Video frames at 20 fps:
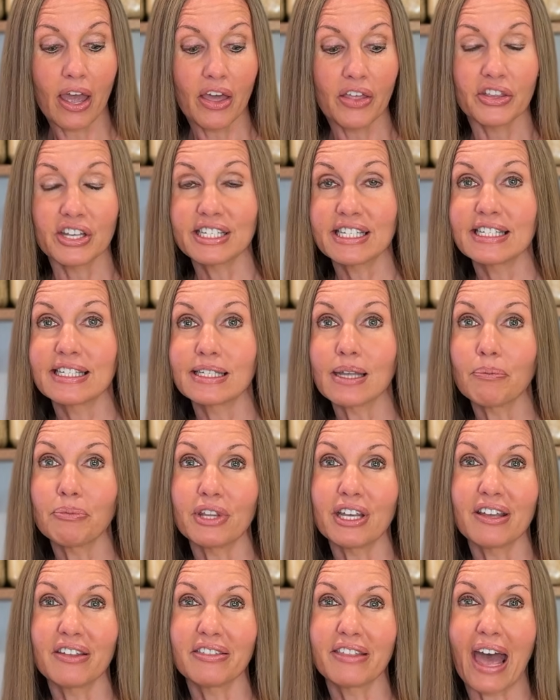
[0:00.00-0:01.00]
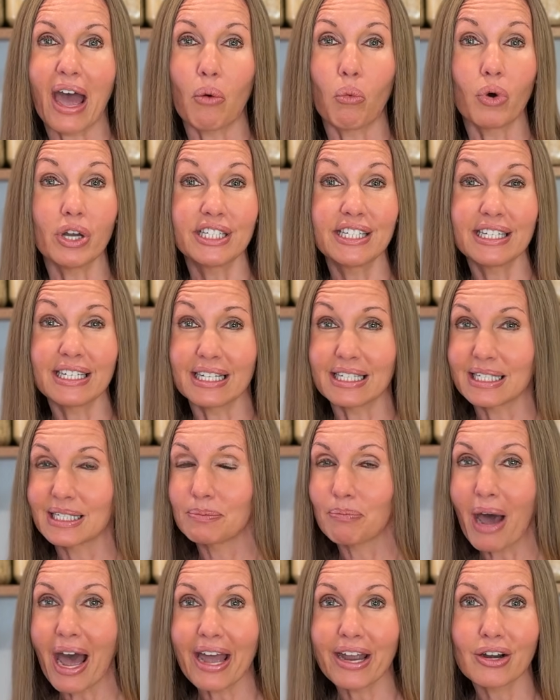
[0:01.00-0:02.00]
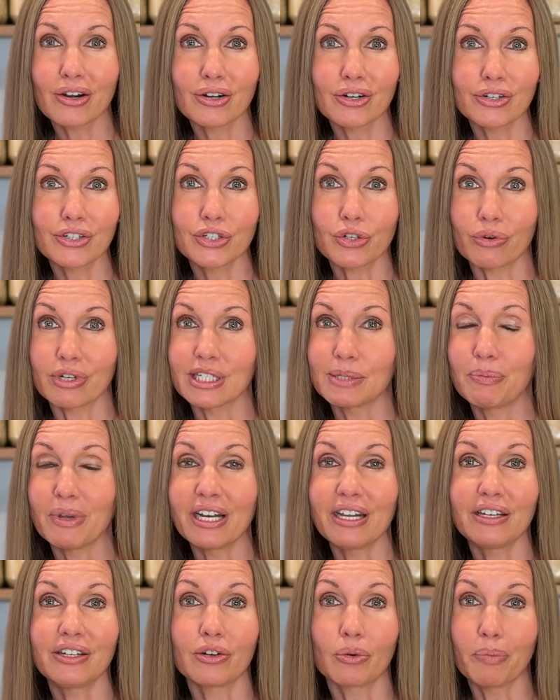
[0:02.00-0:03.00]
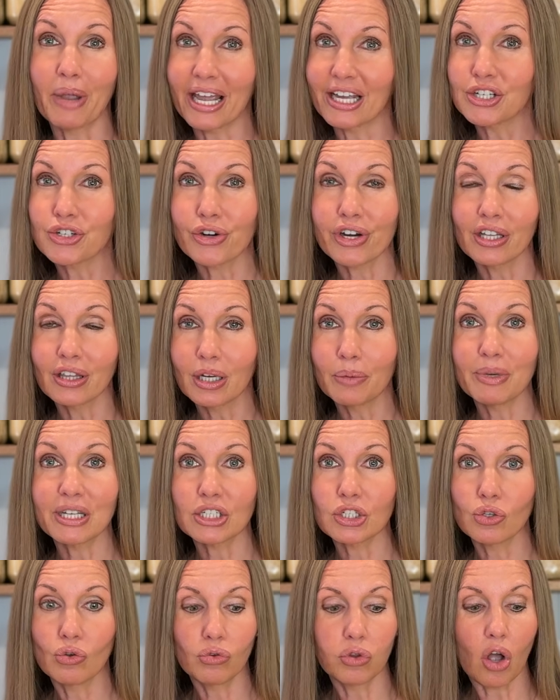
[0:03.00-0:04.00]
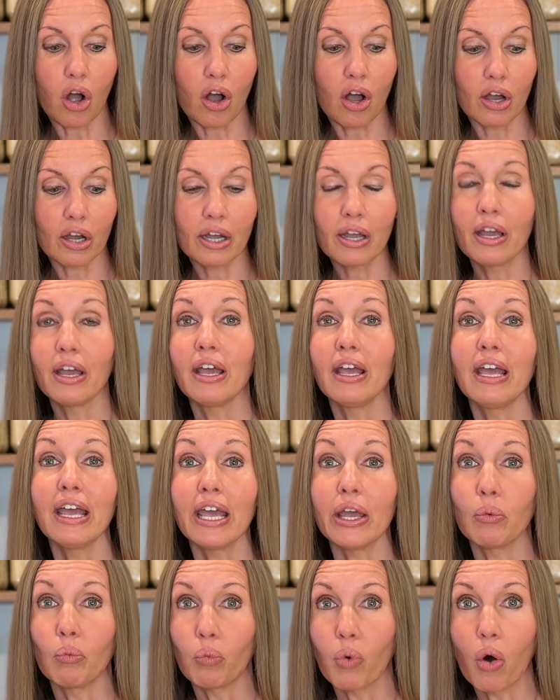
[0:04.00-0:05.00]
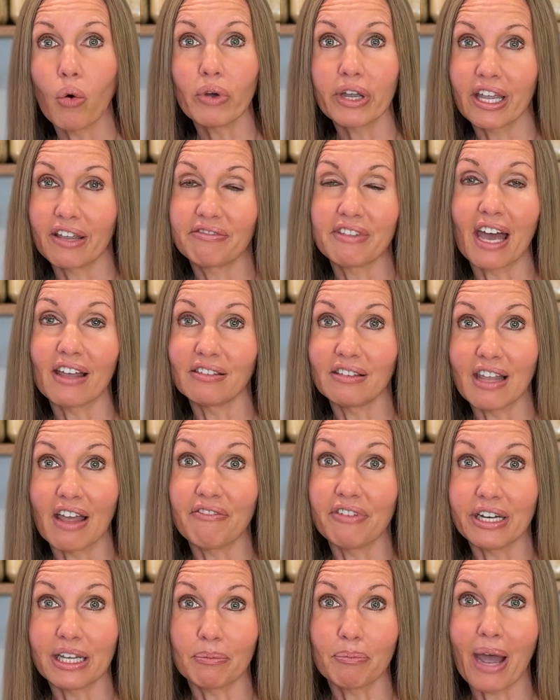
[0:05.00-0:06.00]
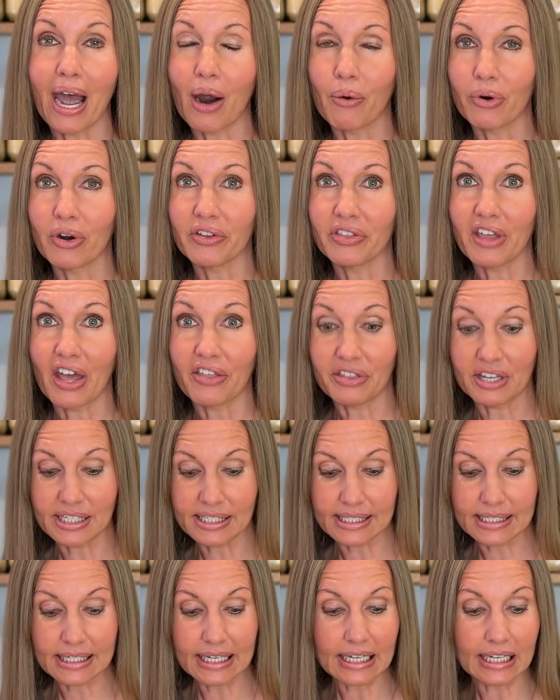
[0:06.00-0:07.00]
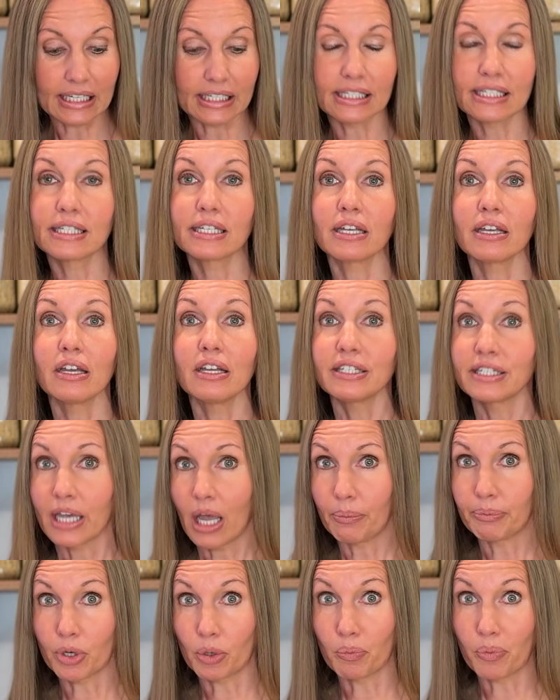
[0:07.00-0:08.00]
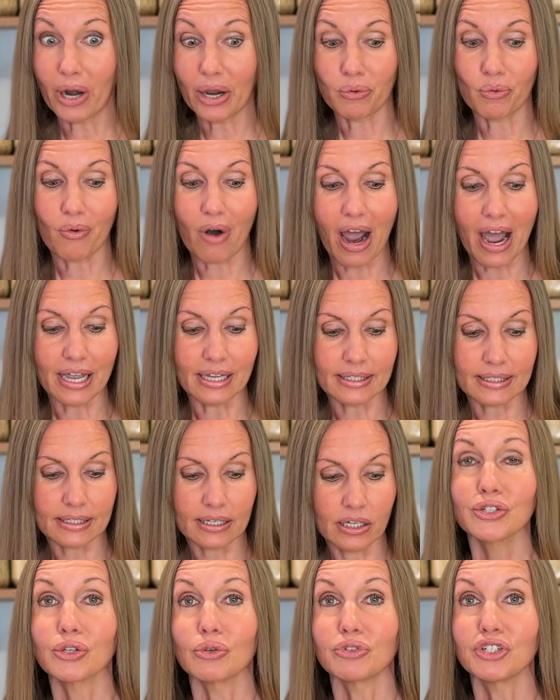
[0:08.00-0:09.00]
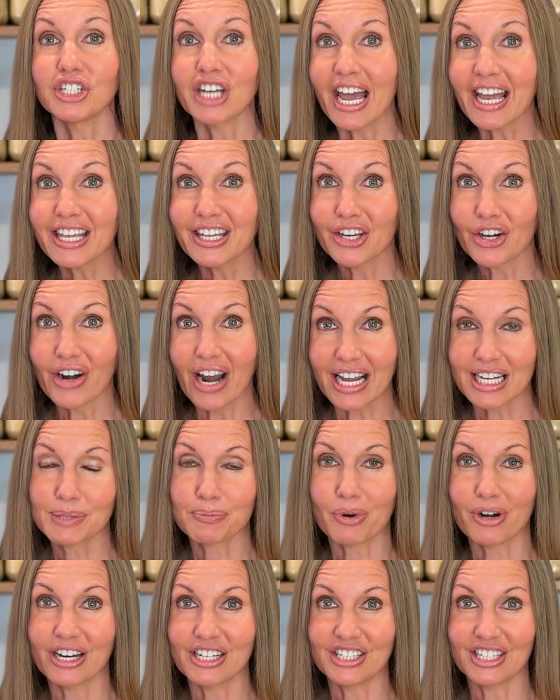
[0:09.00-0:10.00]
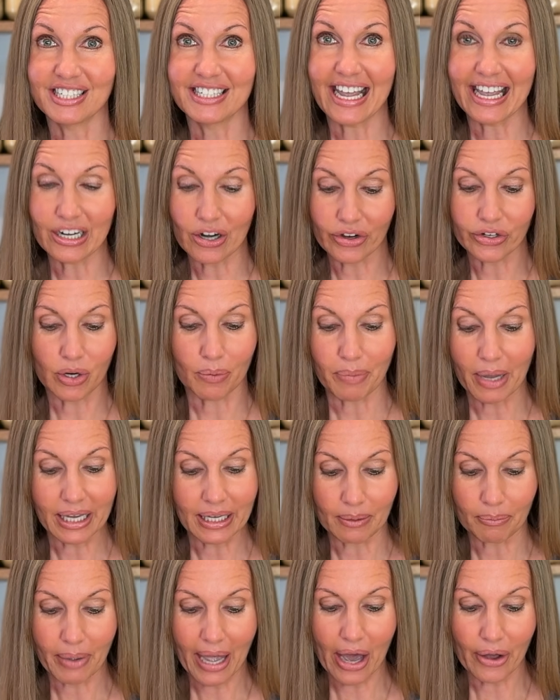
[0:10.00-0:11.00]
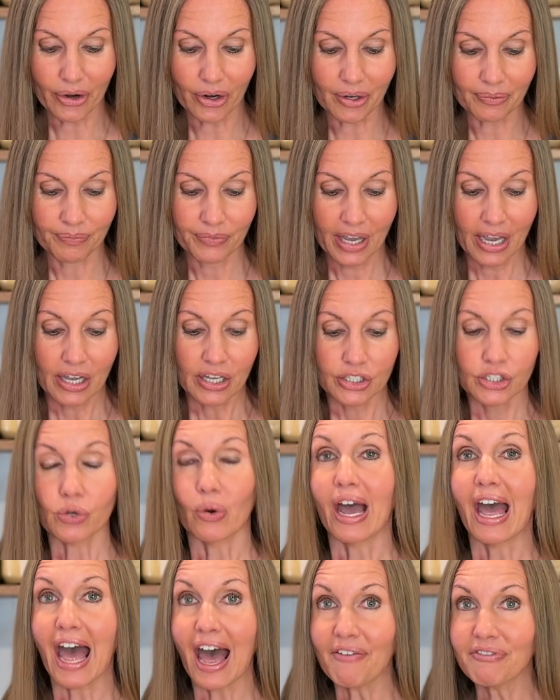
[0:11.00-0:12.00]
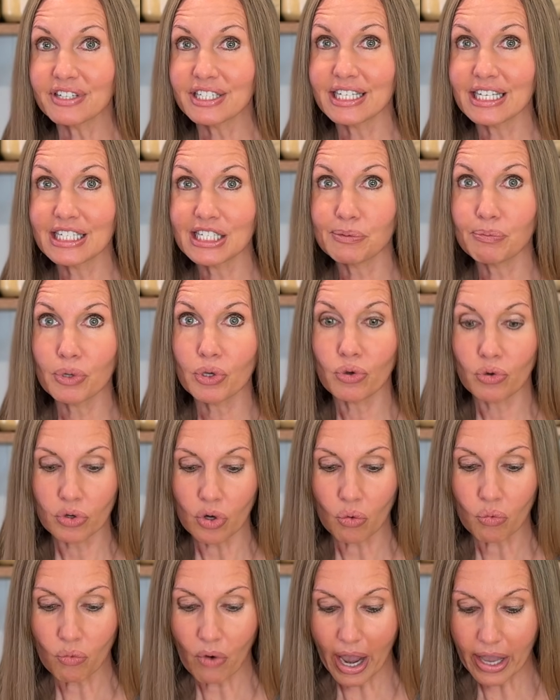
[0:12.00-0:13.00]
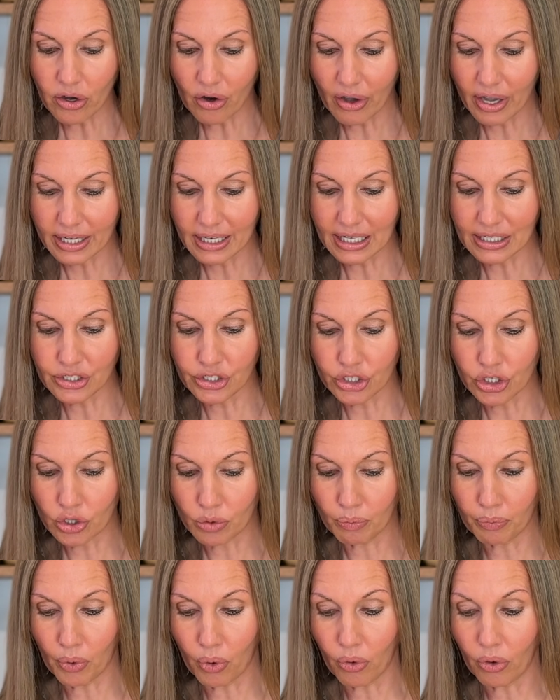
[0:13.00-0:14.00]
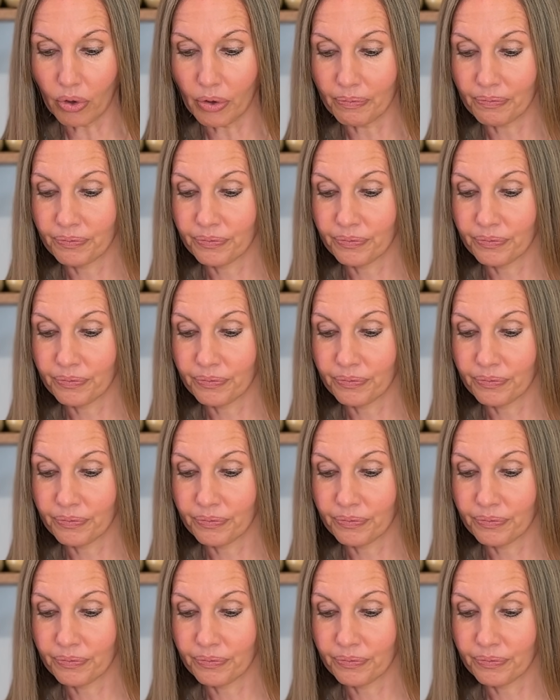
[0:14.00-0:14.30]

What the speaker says: This is something that once it expires or it's been in your pantry a little bit too long, it won't give that leavening power that this needs to help your bread rise. So check your expiration date on your baking powder. So a 1/2 teaspoon right on into your bowl.